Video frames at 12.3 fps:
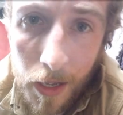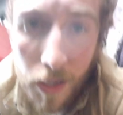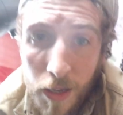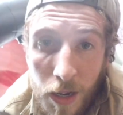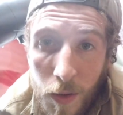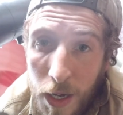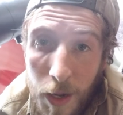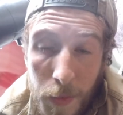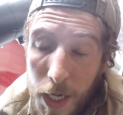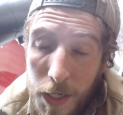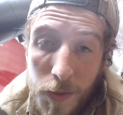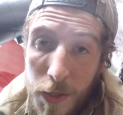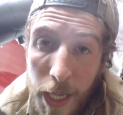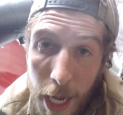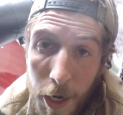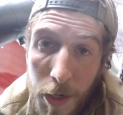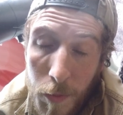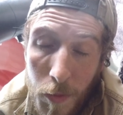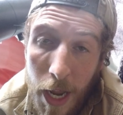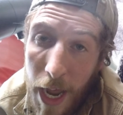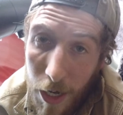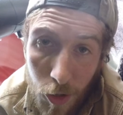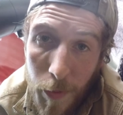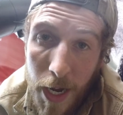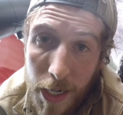you know what, I'm not doing the hand
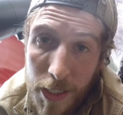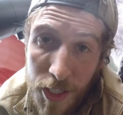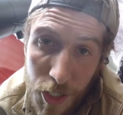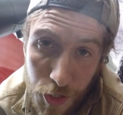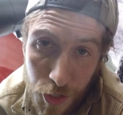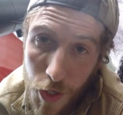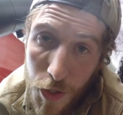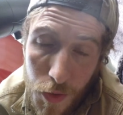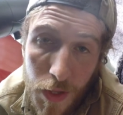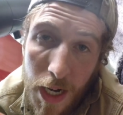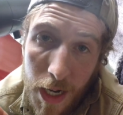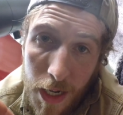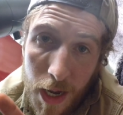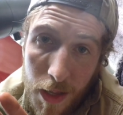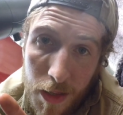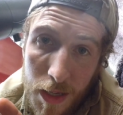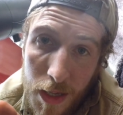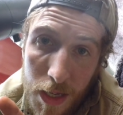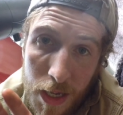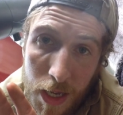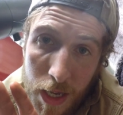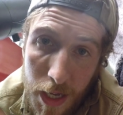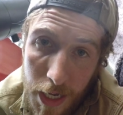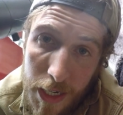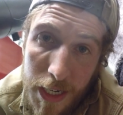acrobatics to show you that I got the
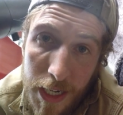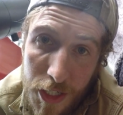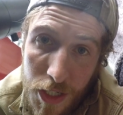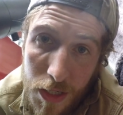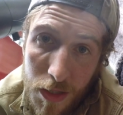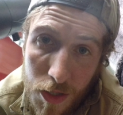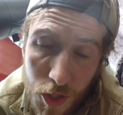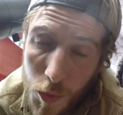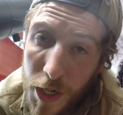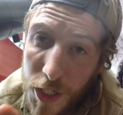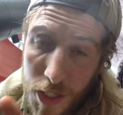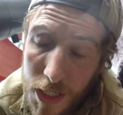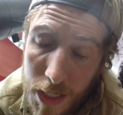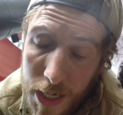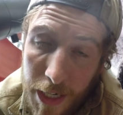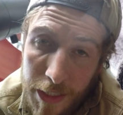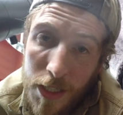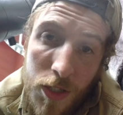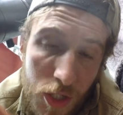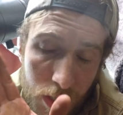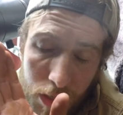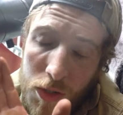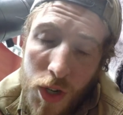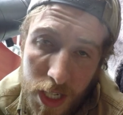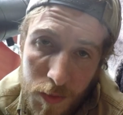ignition switch disconnected. Just
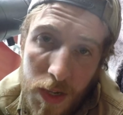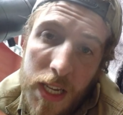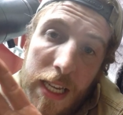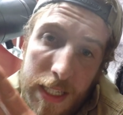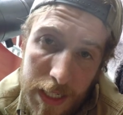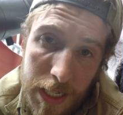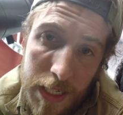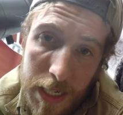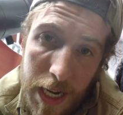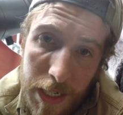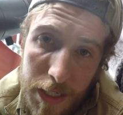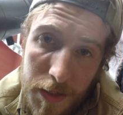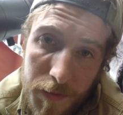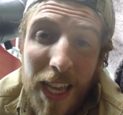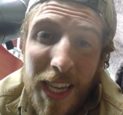trust me, it's disconnected.